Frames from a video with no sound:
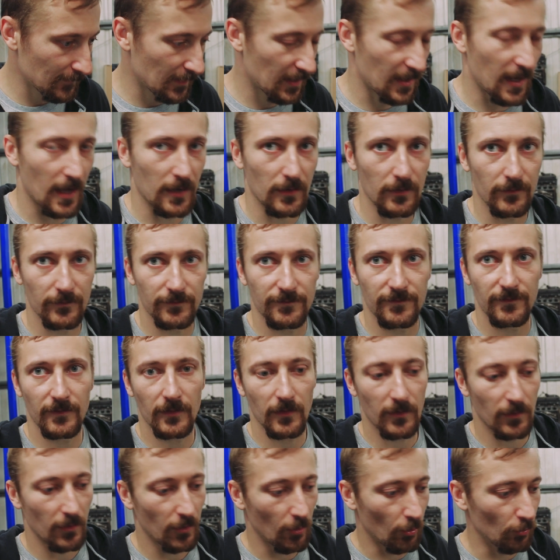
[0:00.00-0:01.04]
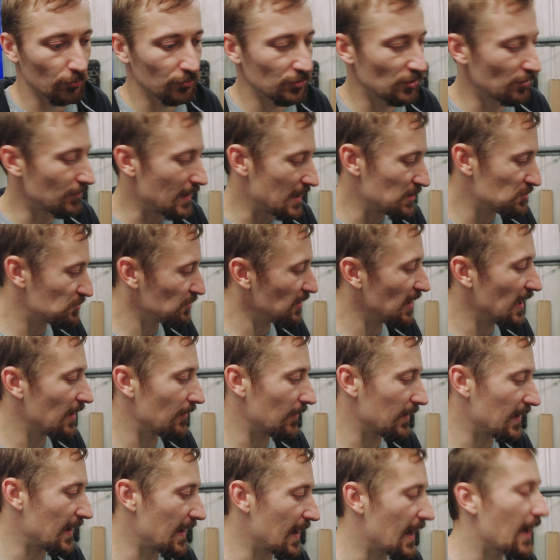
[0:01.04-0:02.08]
kind of under
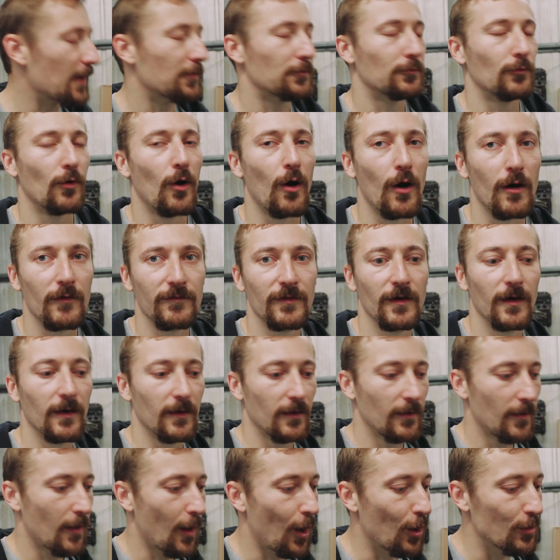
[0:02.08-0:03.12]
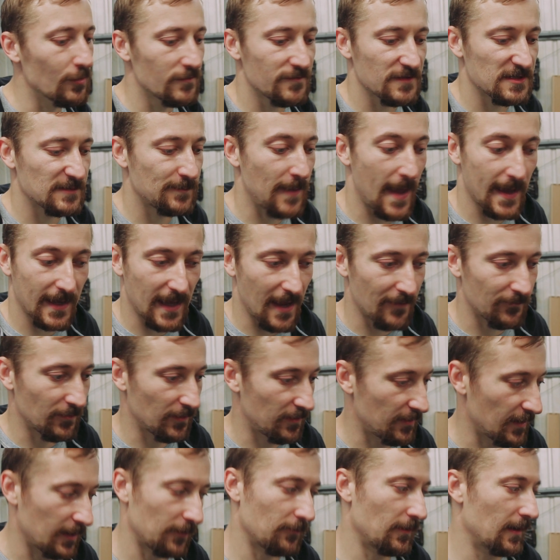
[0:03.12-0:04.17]
engineering it. I'd rather over spec
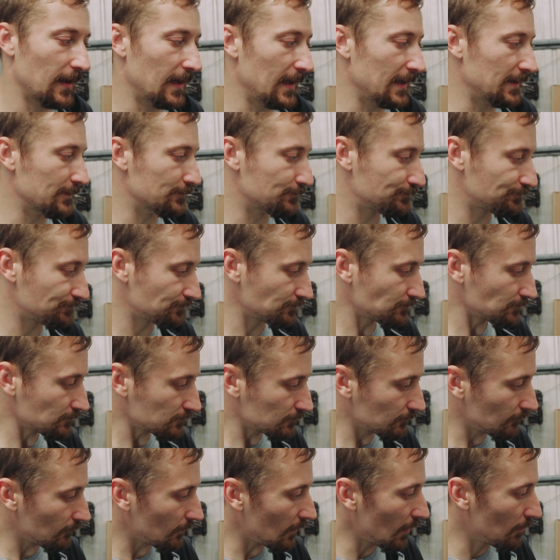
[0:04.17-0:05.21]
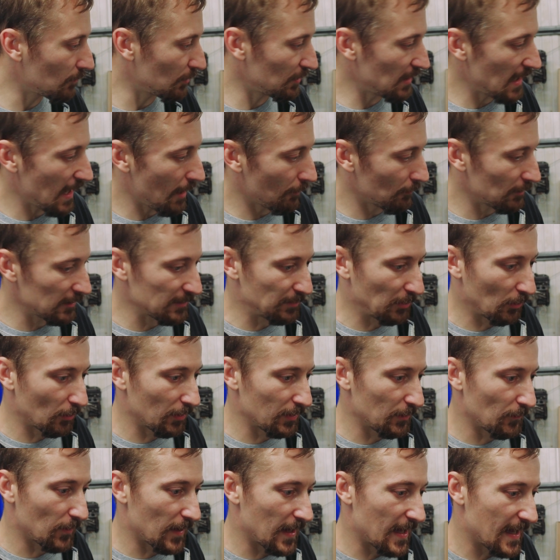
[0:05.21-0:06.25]
everything, really. But now we're at the
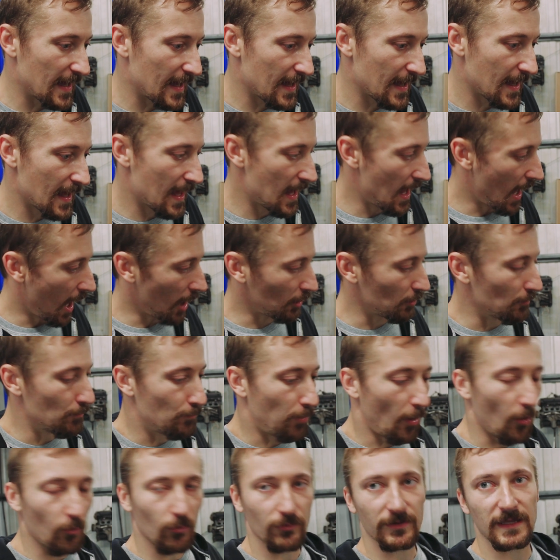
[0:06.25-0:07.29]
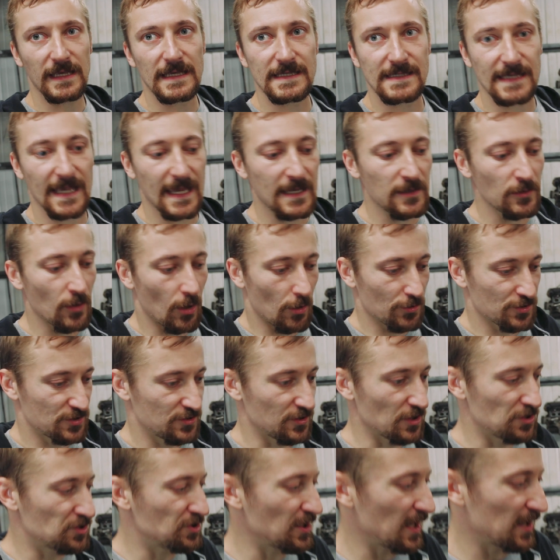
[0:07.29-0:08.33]
point where I can bolt these in onto
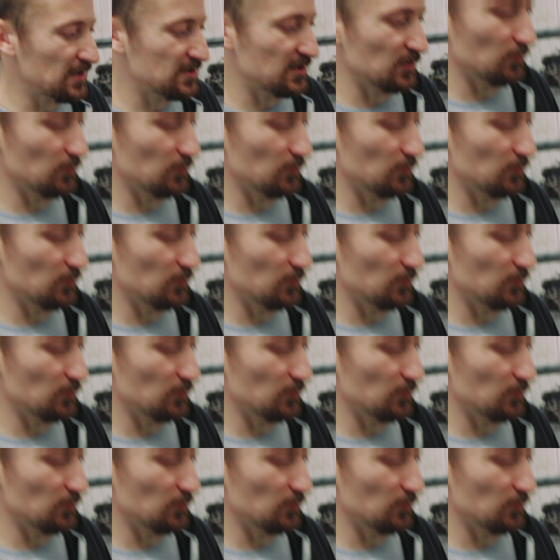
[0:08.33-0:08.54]
the jigs